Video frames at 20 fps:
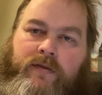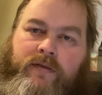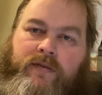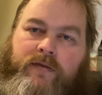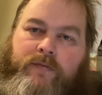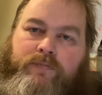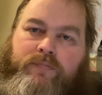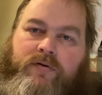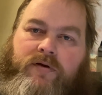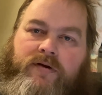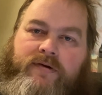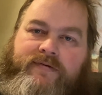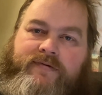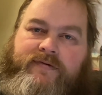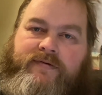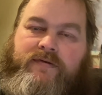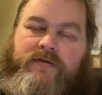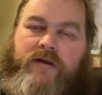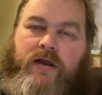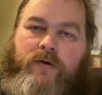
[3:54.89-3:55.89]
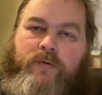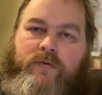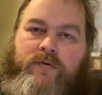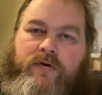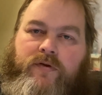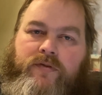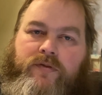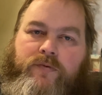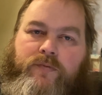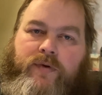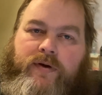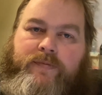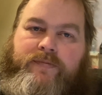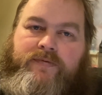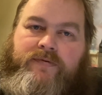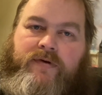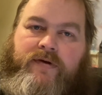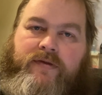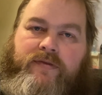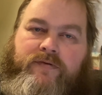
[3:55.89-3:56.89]
the price is lower on the
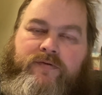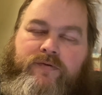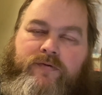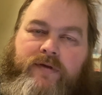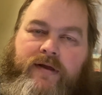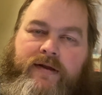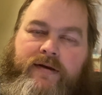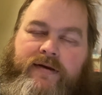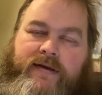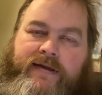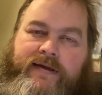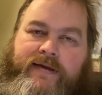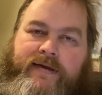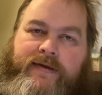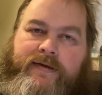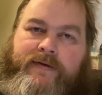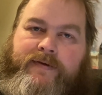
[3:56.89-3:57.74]
website through that link.